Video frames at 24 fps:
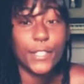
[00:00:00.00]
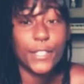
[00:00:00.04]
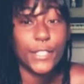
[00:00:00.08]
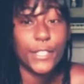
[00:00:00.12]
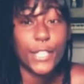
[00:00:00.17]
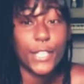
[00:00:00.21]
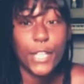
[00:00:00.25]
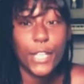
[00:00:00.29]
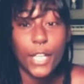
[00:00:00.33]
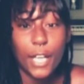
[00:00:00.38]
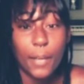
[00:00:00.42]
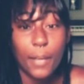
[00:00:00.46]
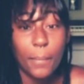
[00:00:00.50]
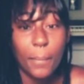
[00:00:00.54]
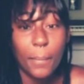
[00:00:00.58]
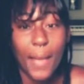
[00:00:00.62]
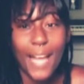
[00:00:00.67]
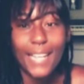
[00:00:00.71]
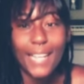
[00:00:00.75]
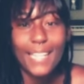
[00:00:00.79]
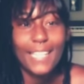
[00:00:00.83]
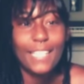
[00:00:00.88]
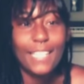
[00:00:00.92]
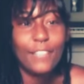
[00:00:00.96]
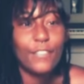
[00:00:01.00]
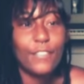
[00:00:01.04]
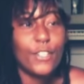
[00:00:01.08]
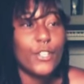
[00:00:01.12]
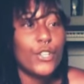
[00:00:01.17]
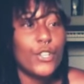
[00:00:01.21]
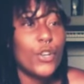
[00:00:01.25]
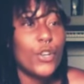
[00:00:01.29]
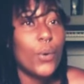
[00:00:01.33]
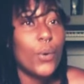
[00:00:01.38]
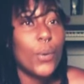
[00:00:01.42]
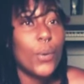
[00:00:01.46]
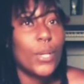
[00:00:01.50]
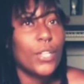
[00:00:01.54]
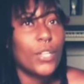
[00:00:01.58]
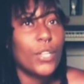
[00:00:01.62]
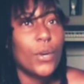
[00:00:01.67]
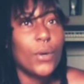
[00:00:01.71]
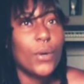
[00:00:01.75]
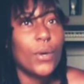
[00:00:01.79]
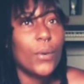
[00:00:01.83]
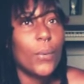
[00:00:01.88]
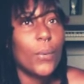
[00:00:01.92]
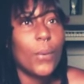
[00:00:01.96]
look up, I didn't even know what
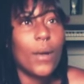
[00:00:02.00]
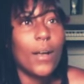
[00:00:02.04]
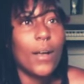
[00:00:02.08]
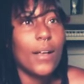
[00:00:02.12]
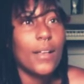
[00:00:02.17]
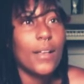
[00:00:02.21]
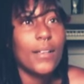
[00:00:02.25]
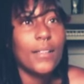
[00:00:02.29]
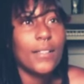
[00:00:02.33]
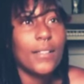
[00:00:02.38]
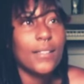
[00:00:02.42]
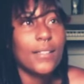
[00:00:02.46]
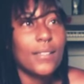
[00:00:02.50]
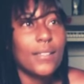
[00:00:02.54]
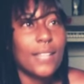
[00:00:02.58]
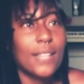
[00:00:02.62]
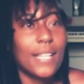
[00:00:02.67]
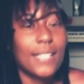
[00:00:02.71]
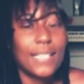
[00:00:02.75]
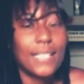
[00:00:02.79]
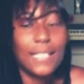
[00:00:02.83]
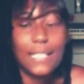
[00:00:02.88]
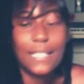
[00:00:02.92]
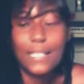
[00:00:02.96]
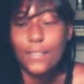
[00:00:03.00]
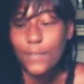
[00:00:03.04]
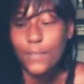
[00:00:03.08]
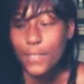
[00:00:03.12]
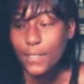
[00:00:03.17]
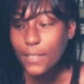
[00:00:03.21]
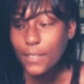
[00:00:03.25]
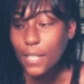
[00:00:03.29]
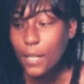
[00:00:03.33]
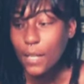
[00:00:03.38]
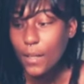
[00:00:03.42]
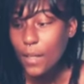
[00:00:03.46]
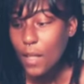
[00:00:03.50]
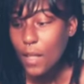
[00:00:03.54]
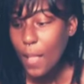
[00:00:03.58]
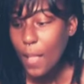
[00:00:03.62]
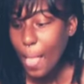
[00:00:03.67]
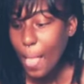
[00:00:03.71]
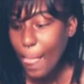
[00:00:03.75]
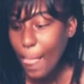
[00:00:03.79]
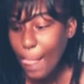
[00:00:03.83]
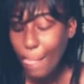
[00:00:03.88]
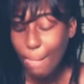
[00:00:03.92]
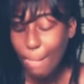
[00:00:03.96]
yoga was. I didn't even
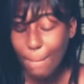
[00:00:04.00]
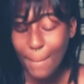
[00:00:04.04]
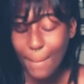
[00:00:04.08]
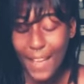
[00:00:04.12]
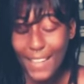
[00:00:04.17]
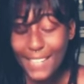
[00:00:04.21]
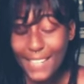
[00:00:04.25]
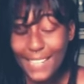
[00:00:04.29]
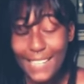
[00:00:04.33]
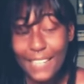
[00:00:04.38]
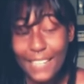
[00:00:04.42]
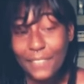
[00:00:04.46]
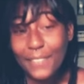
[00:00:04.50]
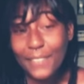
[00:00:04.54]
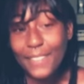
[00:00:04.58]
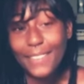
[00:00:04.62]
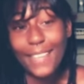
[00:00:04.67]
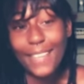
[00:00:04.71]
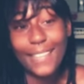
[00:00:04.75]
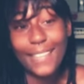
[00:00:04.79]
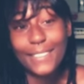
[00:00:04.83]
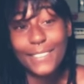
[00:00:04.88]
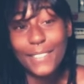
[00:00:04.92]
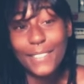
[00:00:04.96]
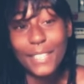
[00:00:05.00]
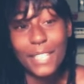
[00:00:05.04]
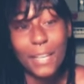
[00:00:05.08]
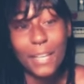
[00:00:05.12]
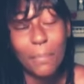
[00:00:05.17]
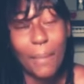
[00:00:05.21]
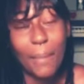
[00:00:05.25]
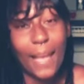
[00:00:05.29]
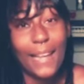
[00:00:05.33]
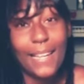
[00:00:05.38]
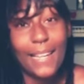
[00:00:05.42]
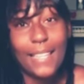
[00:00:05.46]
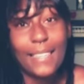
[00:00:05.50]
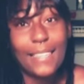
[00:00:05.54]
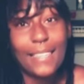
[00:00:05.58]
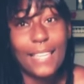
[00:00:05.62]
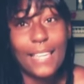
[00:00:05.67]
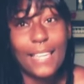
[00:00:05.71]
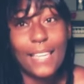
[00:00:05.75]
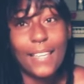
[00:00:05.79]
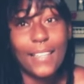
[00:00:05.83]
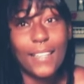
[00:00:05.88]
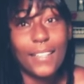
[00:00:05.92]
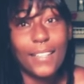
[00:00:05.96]
like look up
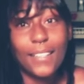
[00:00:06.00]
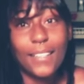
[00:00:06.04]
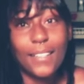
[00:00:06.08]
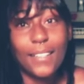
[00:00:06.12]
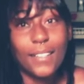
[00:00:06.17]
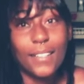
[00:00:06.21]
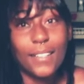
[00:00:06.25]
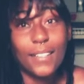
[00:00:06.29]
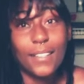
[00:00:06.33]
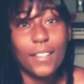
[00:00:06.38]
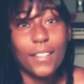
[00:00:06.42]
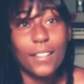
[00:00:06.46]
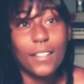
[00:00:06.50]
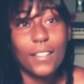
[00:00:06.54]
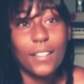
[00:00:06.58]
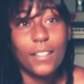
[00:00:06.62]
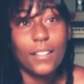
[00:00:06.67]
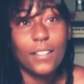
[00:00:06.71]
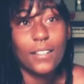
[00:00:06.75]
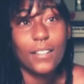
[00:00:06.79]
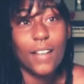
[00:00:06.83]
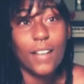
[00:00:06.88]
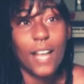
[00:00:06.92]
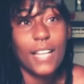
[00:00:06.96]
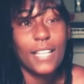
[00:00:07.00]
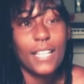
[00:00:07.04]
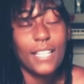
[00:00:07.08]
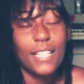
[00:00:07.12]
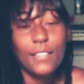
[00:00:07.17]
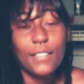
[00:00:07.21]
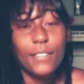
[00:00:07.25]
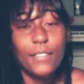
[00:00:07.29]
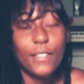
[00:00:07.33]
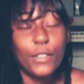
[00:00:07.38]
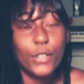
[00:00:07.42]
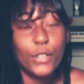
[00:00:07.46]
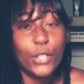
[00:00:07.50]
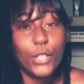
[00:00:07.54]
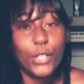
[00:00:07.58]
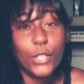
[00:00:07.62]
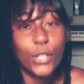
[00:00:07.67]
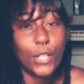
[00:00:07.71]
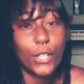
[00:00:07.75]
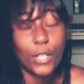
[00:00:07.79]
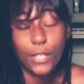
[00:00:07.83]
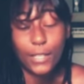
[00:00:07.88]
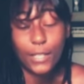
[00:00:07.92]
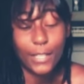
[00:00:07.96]
anything. I didn't even
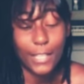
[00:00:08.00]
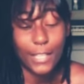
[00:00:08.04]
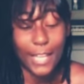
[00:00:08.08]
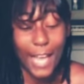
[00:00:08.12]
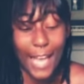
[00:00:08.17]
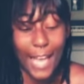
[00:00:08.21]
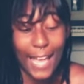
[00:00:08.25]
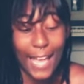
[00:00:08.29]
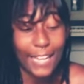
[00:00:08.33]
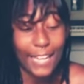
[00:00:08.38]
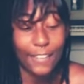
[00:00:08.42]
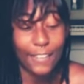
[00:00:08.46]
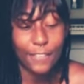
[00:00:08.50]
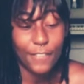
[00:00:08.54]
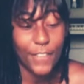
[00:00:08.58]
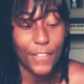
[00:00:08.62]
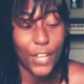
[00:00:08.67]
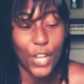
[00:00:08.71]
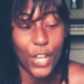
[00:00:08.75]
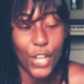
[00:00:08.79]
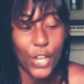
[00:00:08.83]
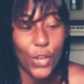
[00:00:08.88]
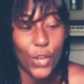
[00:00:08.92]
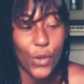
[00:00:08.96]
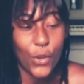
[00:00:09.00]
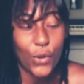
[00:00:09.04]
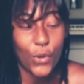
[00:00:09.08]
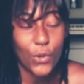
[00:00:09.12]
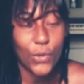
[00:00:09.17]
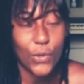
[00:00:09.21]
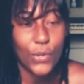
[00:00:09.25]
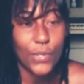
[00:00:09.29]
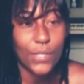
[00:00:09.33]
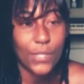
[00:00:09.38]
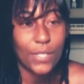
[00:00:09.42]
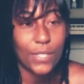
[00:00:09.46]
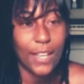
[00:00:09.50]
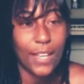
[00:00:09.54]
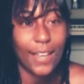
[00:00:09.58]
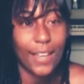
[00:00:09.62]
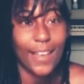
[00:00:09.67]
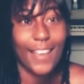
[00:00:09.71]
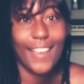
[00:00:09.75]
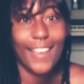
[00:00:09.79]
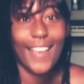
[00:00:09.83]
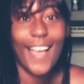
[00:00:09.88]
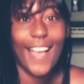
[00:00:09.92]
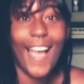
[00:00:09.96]
look at any videos. Like,
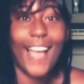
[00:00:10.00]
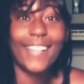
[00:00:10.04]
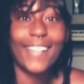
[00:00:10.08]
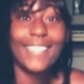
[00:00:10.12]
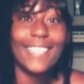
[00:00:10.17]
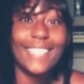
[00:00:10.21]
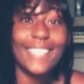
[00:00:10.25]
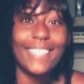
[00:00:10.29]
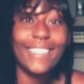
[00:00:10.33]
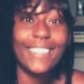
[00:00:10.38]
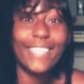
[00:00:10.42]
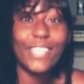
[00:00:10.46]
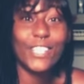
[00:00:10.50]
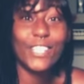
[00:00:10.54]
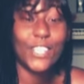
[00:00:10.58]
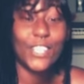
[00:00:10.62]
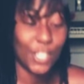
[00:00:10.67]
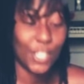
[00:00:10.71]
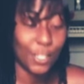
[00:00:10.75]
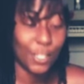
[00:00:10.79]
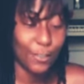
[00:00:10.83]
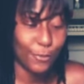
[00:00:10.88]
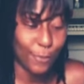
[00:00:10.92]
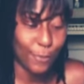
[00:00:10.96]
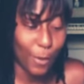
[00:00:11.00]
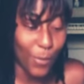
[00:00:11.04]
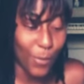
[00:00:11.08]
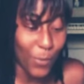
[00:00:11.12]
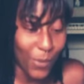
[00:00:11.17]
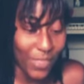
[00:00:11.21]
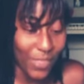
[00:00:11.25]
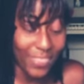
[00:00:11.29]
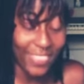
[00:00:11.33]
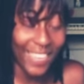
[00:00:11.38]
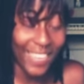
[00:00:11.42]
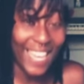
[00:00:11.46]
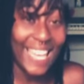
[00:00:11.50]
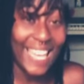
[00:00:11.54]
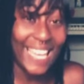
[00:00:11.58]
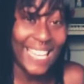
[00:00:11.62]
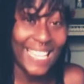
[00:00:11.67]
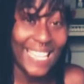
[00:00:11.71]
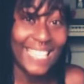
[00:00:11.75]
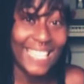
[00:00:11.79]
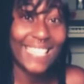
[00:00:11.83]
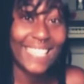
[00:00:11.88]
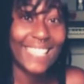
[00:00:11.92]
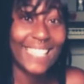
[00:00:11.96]
I did this shit from
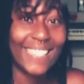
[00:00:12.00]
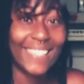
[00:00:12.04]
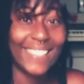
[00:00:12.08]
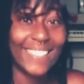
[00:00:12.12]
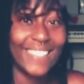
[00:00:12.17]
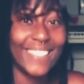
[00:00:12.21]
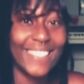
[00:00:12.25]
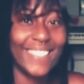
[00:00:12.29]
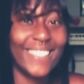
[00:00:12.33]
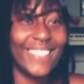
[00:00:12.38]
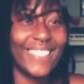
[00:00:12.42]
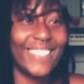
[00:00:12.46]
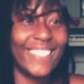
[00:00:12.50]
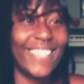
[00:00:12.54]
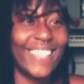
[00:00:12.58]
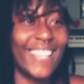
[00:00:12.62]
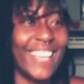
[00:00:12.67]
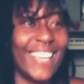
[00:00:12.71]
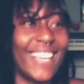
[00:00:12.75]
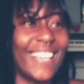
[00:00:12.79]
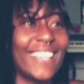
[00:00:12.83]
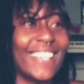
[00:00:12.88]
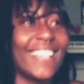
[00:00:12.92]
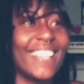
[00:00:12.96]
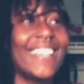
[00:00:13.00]
within. Like,